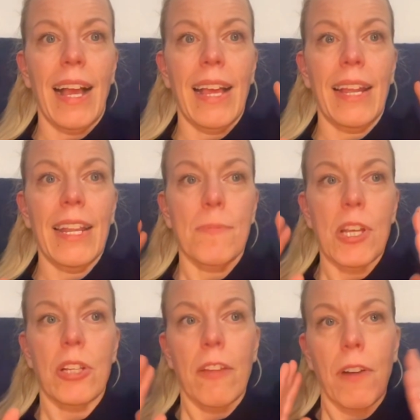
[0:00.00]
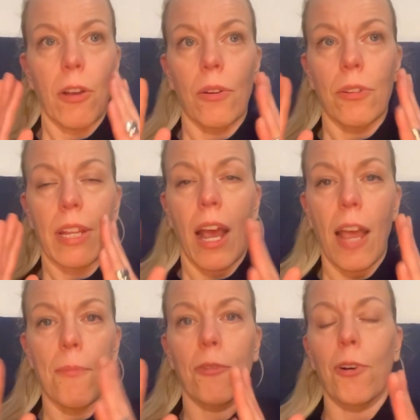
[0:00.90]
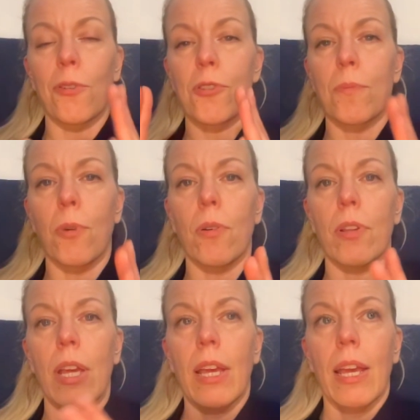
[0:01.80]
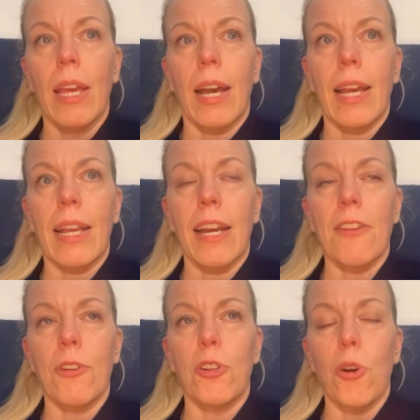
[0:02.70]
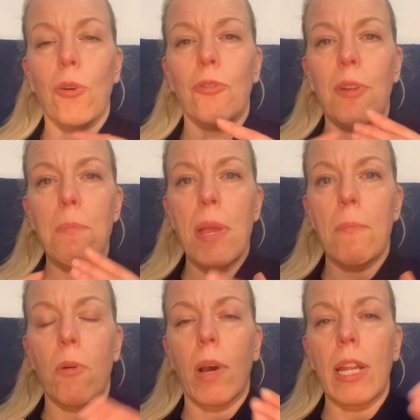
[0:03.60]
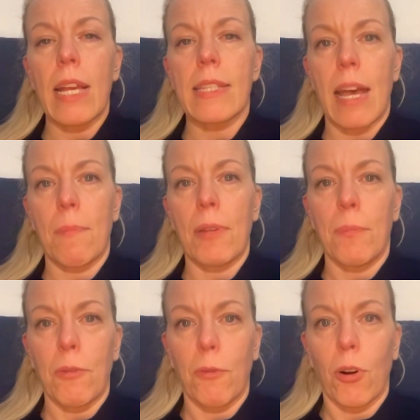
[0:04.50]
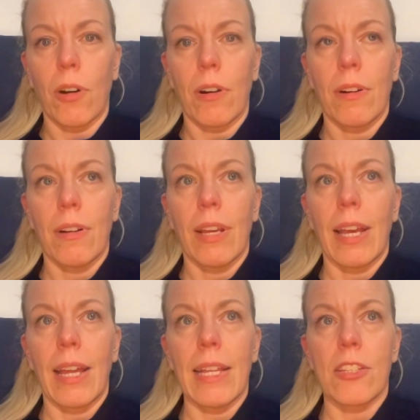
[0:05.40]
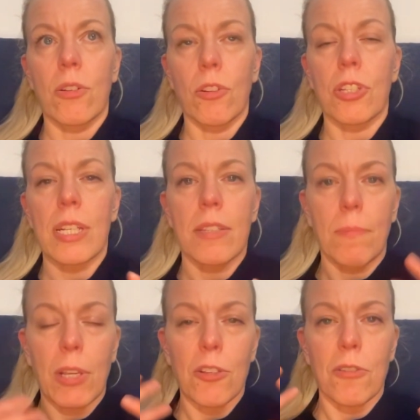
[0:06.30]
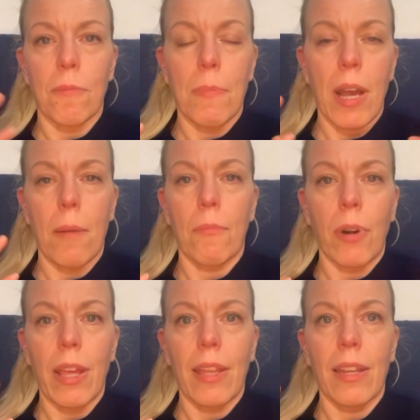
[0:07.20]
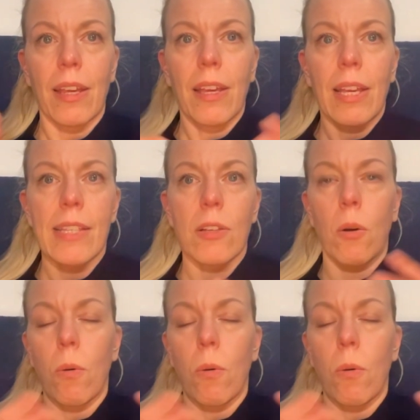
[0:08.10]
and especially if I go to the hyper focus mode, I kind of don't remember what has happened before. And it's not just because of mom brain. It's